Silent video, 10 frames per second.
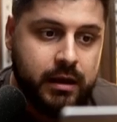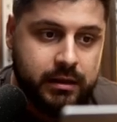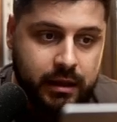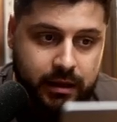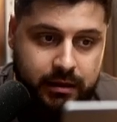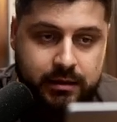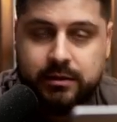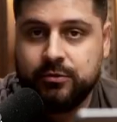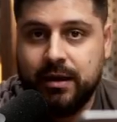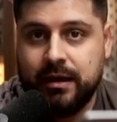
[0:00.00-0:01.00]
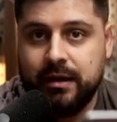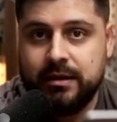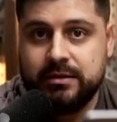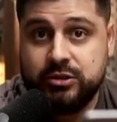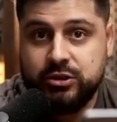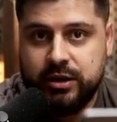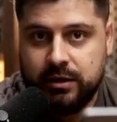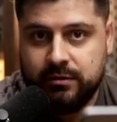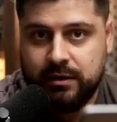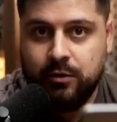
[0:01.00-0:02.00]
Click tracking is
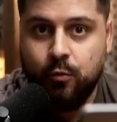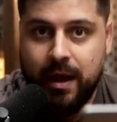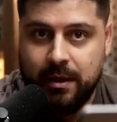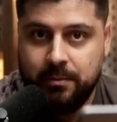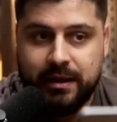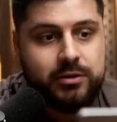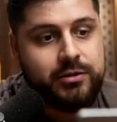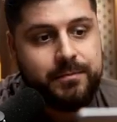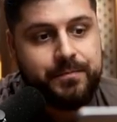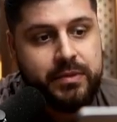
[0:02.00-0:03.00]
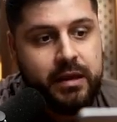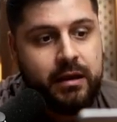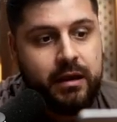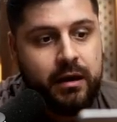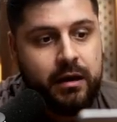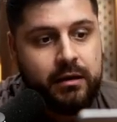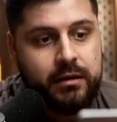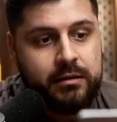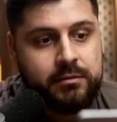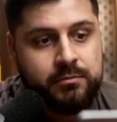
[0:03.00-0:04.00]
generally way better
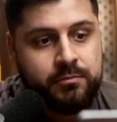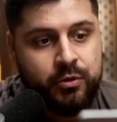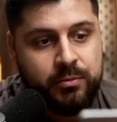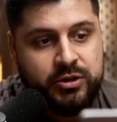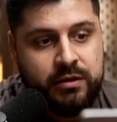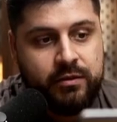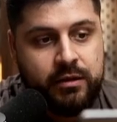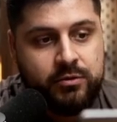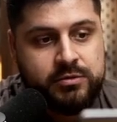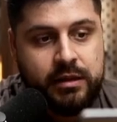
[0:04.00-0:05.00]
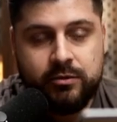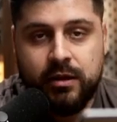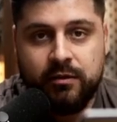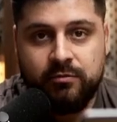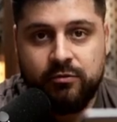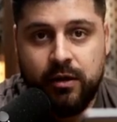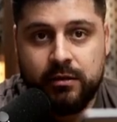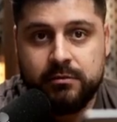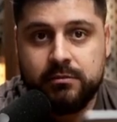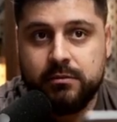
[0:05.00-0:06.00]
uh, in pretty much every newsletter I've
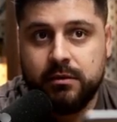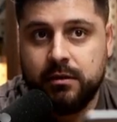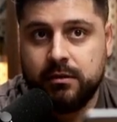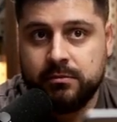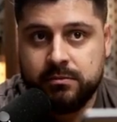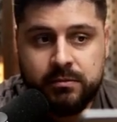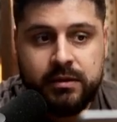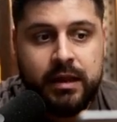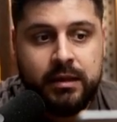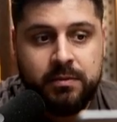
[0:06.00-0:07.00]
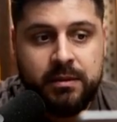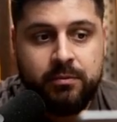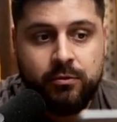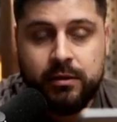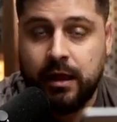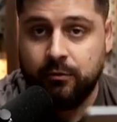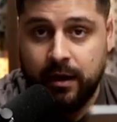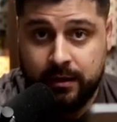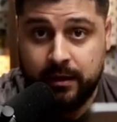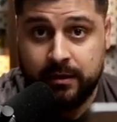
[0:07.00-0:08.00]
run, uh, getting people like
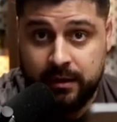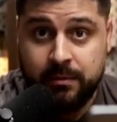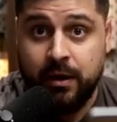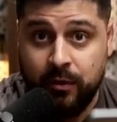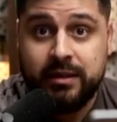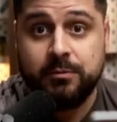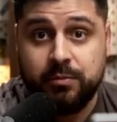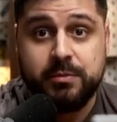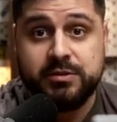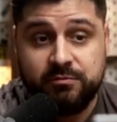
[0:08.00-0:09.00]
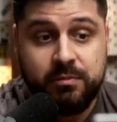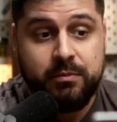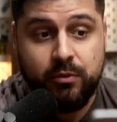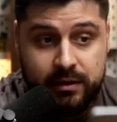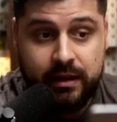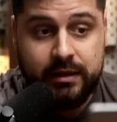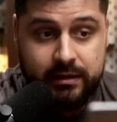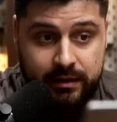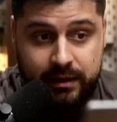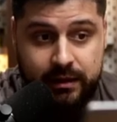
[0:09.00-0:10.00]
writing an email with the purpose of people
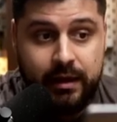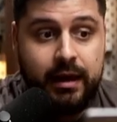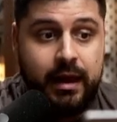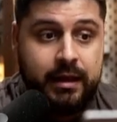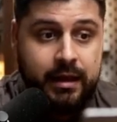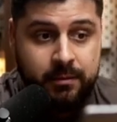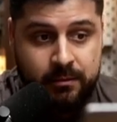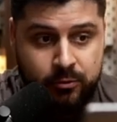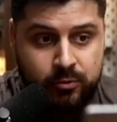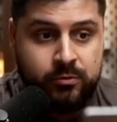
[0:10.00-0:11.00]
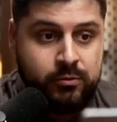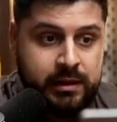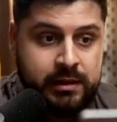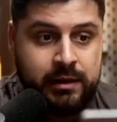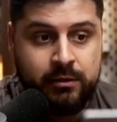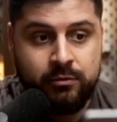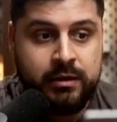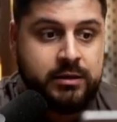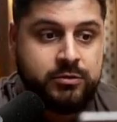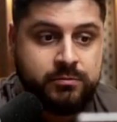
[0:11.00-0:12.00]
clicking the link and getting people to, to click the link
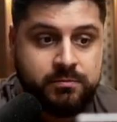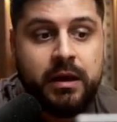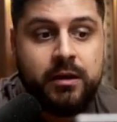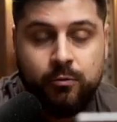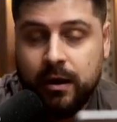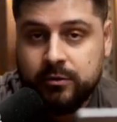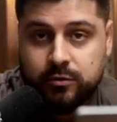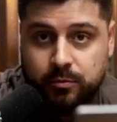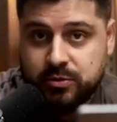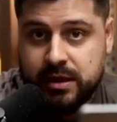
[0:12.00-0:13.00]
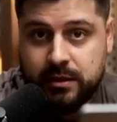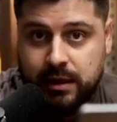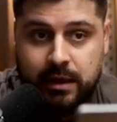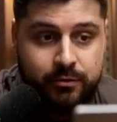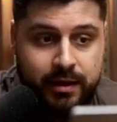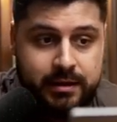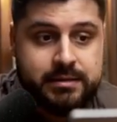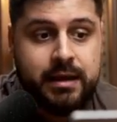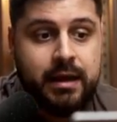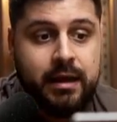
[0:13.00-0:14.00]
will get you one to two percent click
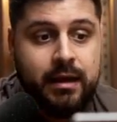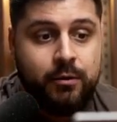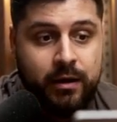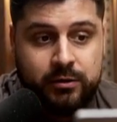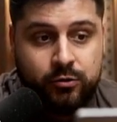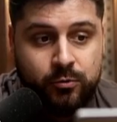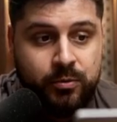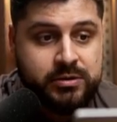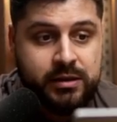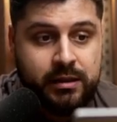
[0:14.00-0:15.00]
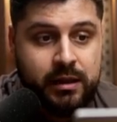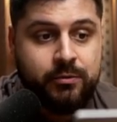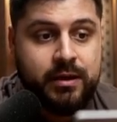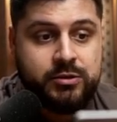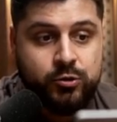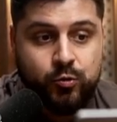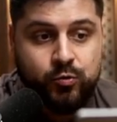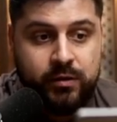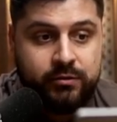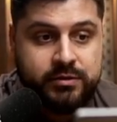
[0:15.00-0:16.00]
rates. One to two percent click rates
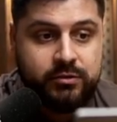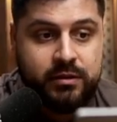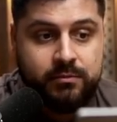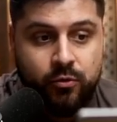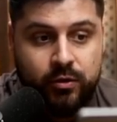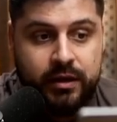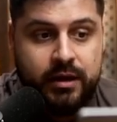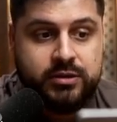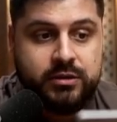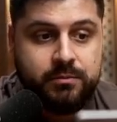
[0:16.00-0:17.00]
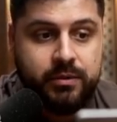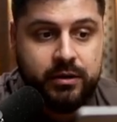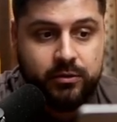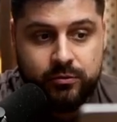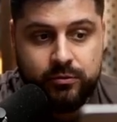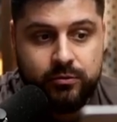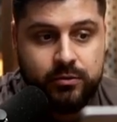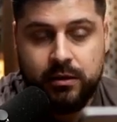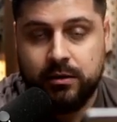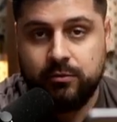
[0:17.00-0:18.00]
usually result in more cash compared to
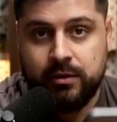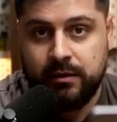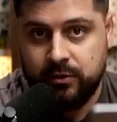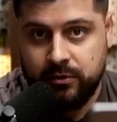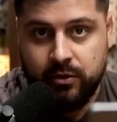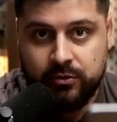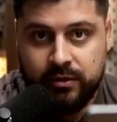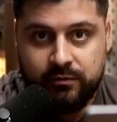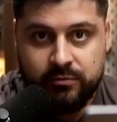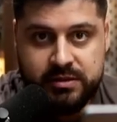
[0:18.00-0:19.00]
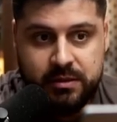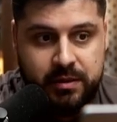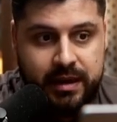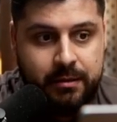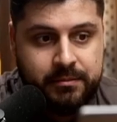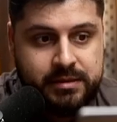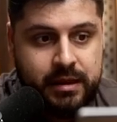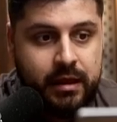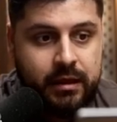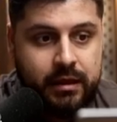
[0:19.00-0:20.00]
uh, whatever you're going to get from CPMS
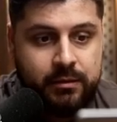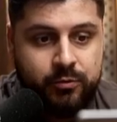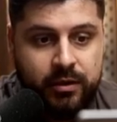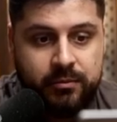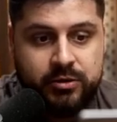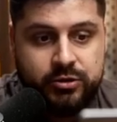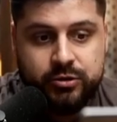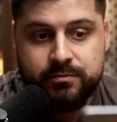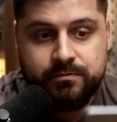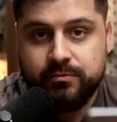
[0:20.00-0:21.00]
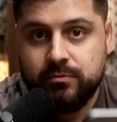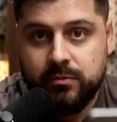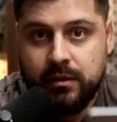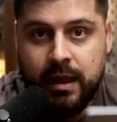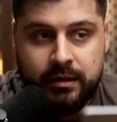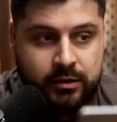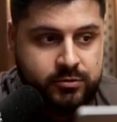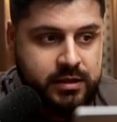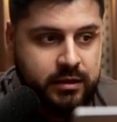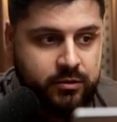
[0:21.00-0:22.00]
in pretty much any
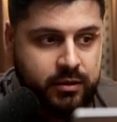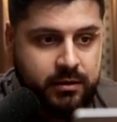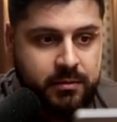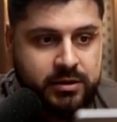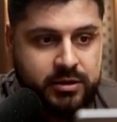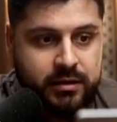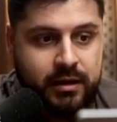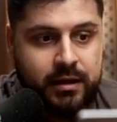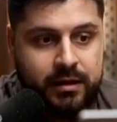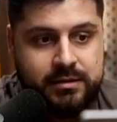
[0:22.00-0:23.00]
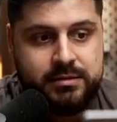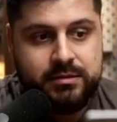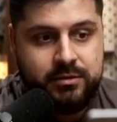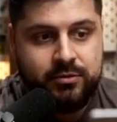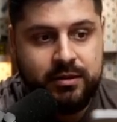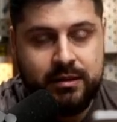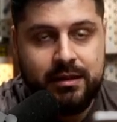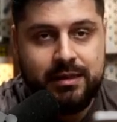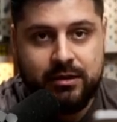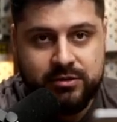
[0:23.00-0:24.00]
newsletter you can imagine, because you need
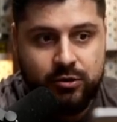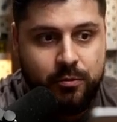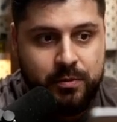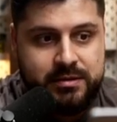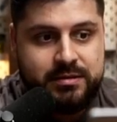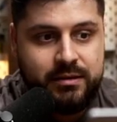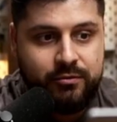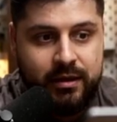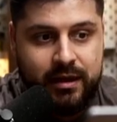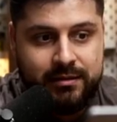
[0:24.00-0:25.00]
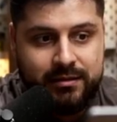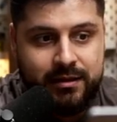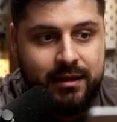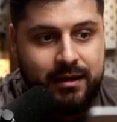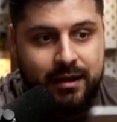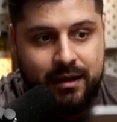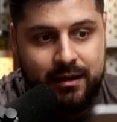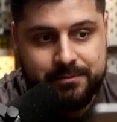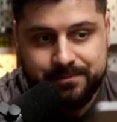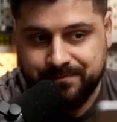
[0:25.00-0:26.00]
a thousand opens. If you get
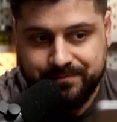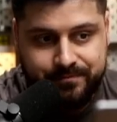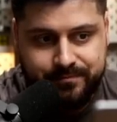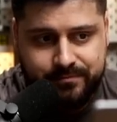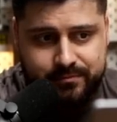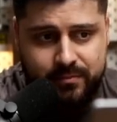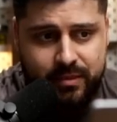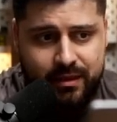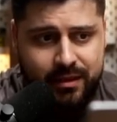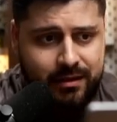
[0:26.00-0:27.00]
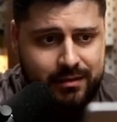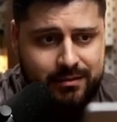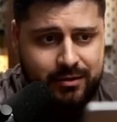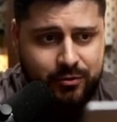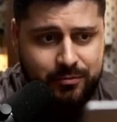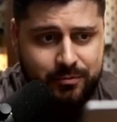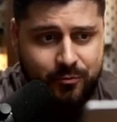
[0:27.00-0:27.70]
um, you know